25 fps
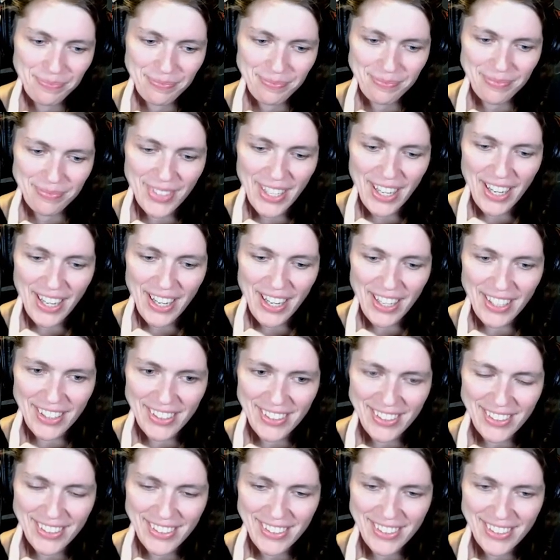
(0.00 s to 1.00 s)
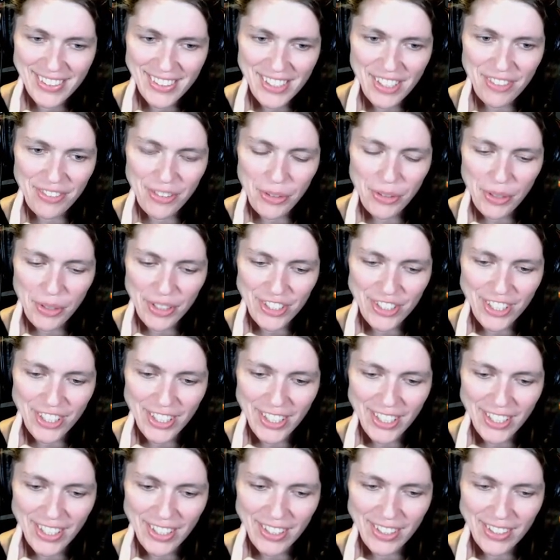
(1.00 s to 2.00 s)
Nah, of course you
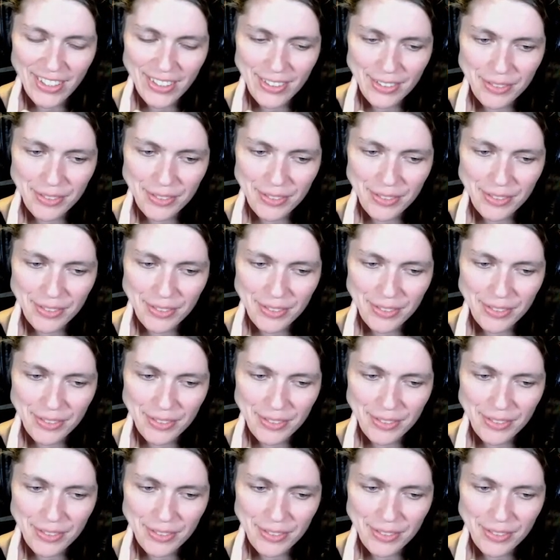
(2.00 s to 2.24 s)
didn't.